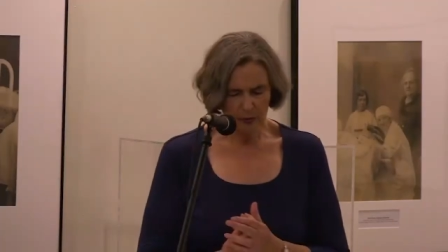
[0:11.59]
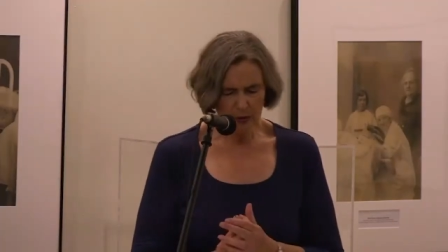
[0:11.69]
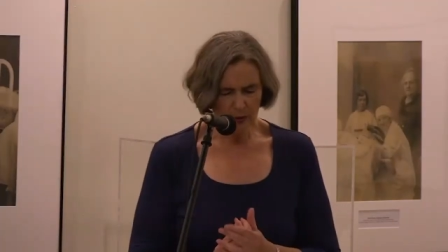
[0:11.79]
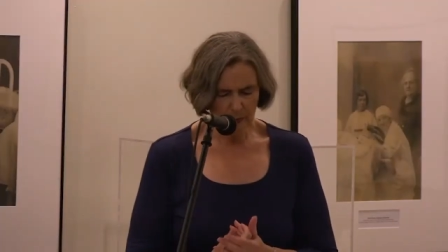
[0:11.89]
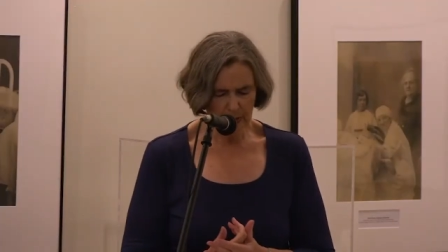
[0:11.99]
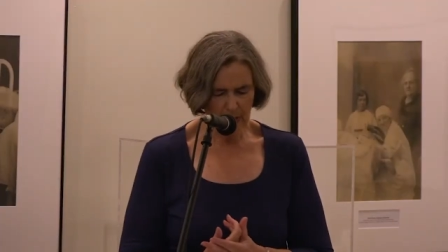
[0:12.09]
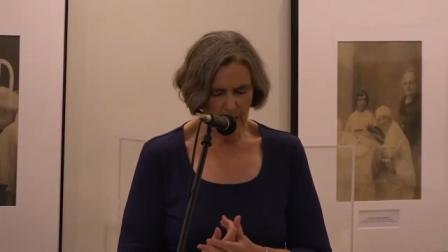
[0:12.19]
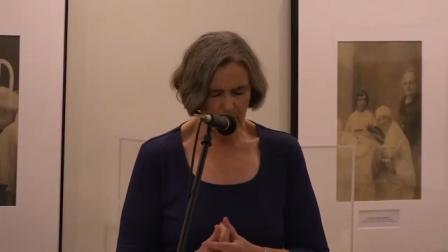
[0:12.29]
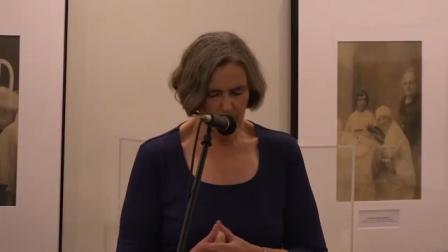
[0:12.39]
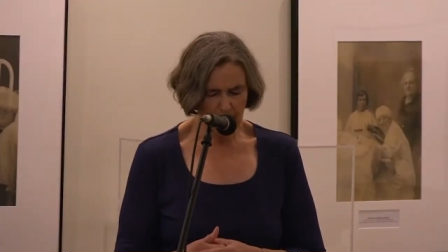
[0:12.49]
a little bit
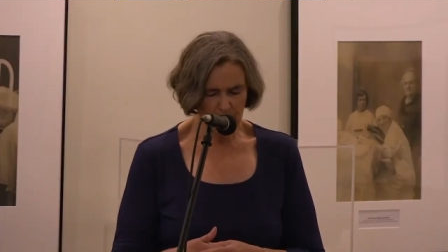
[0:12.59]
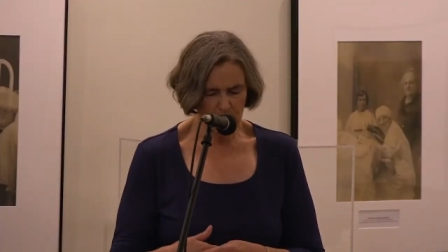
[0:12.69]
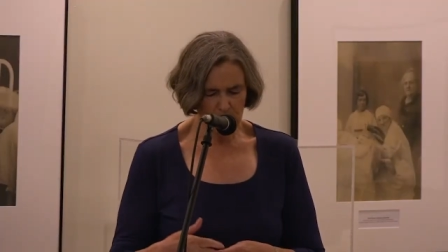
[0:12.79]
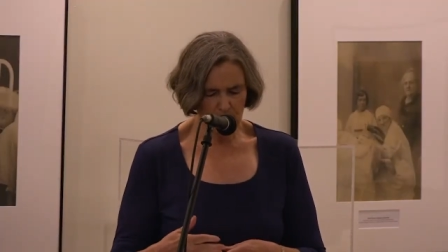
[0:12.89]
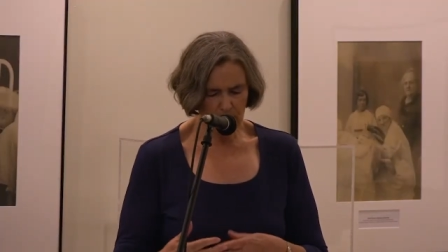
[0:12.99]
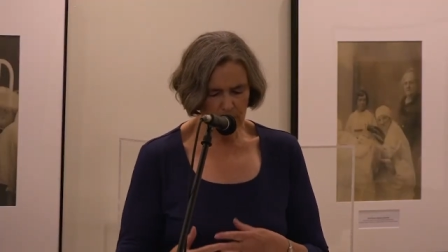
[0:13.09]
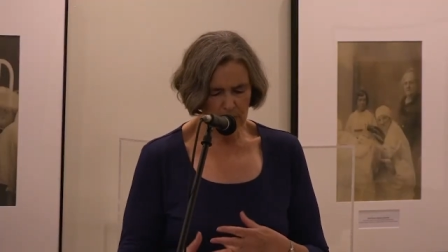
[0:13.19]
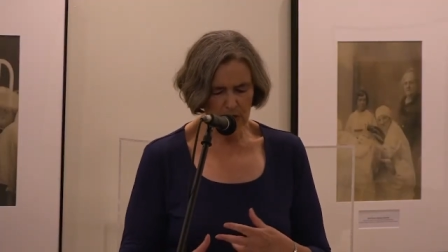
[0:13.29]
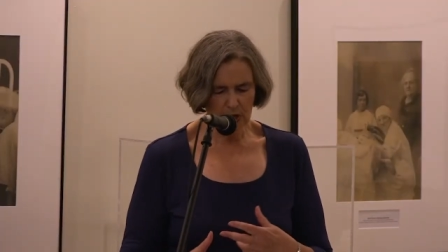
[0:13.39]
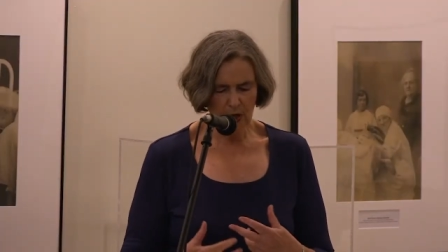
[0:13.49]
about some of
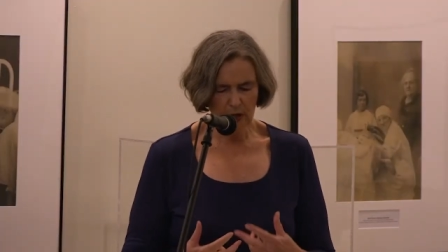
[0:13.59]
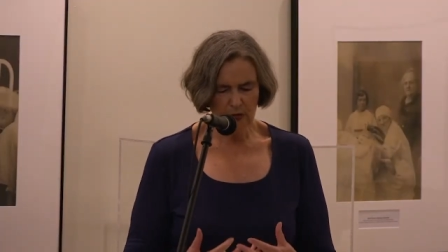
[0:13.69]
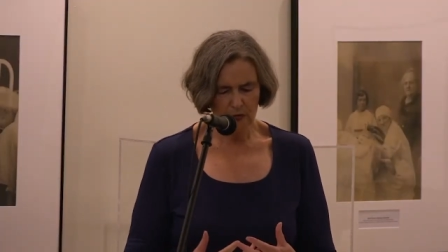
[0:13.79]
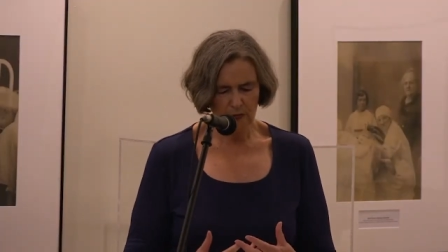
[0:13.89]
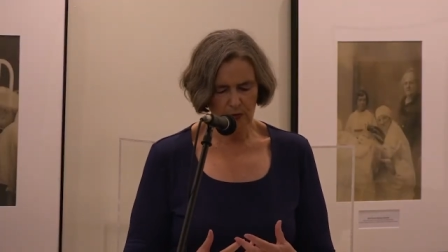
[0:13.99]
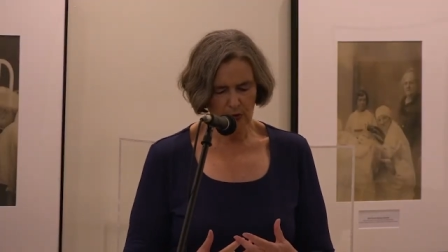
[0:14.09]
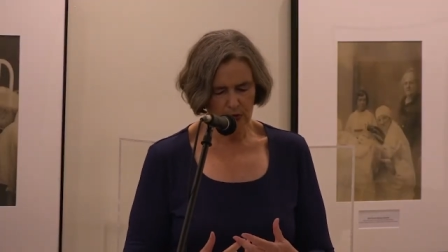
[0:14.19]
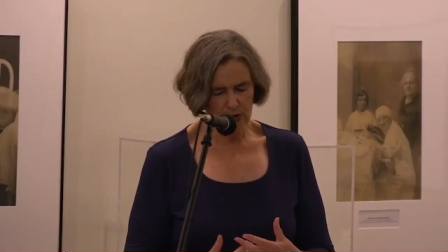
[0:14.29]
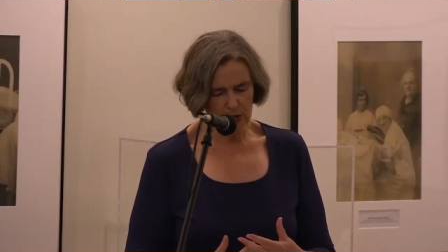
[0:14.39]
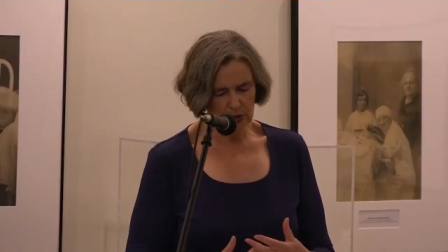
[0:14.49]
these
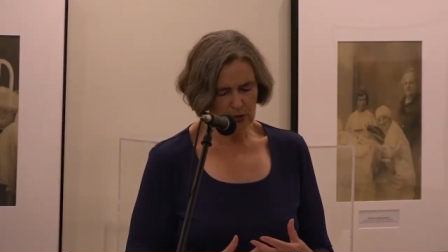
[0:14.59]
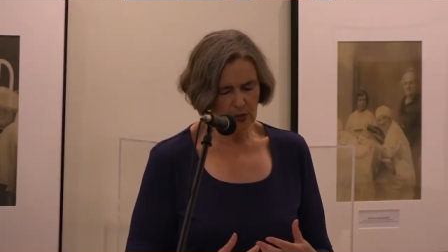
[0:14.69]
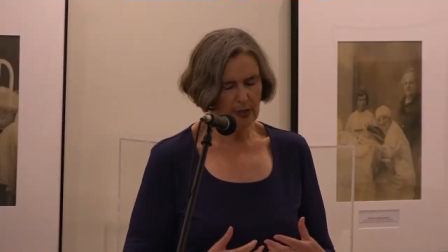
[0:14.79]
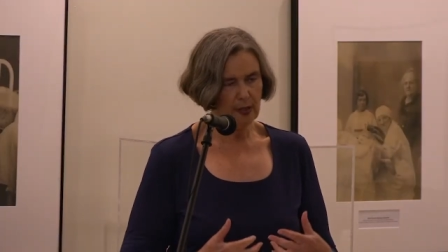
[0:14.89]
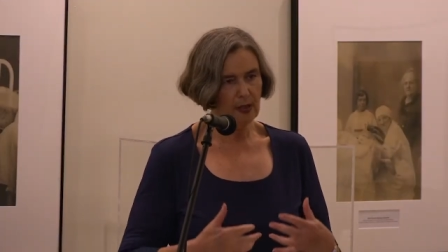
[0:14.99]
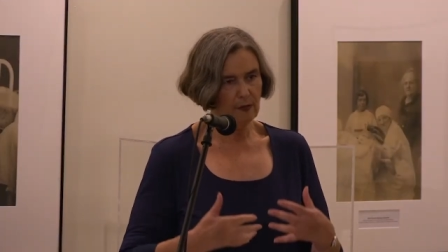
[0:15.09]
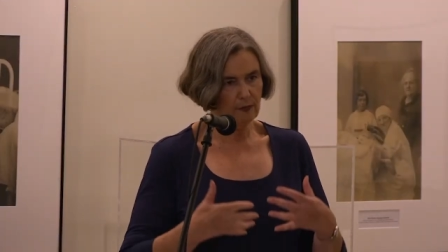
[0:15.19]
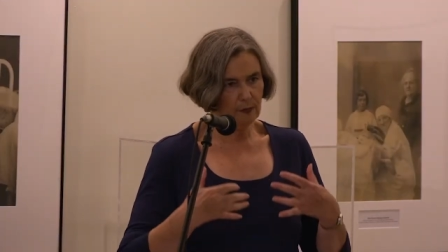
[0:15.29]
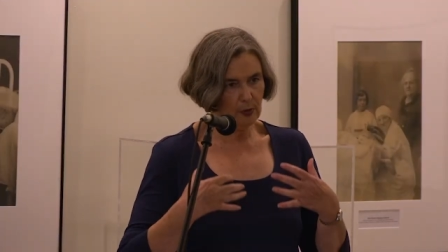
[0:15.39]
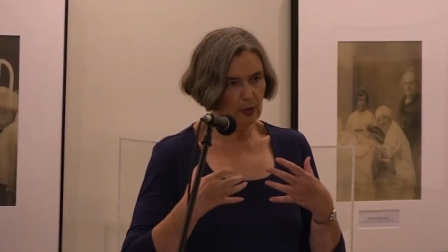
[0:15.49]
controversies that
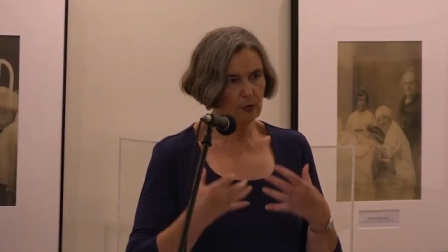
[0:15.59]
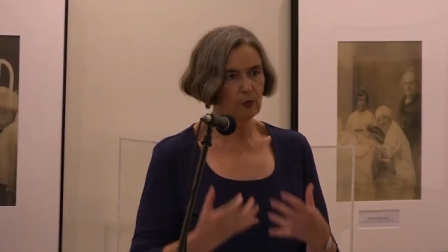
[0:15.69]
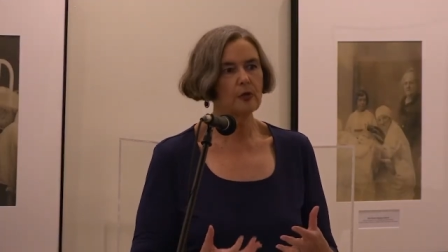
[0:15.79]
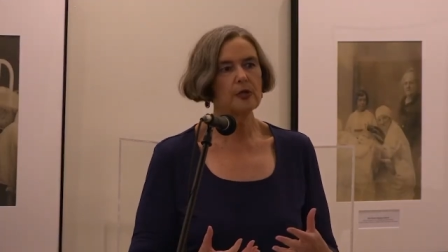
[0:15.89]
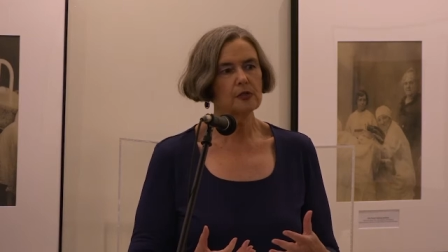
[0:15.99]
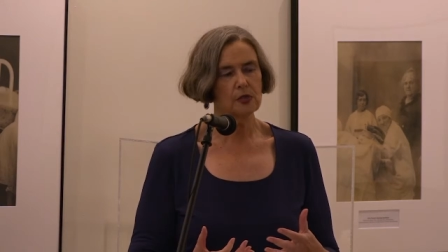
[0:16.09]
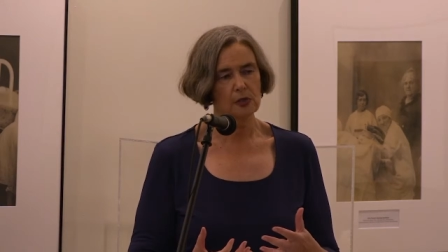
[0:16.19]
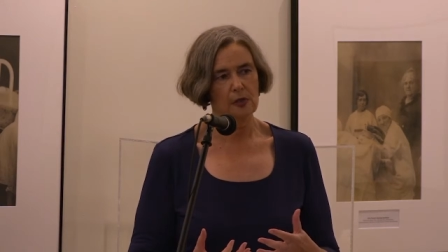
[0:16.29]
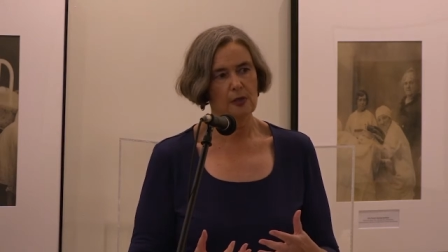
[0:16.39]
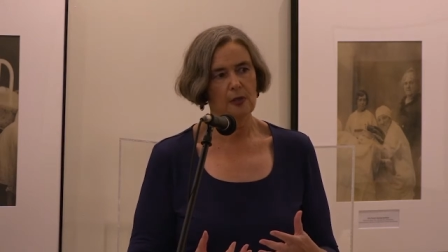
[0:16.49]
have
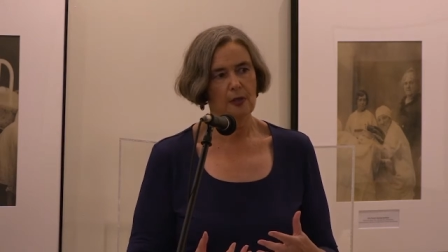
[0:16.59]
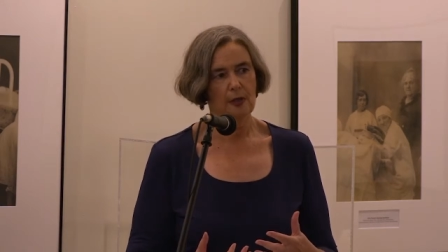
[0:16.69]
arisen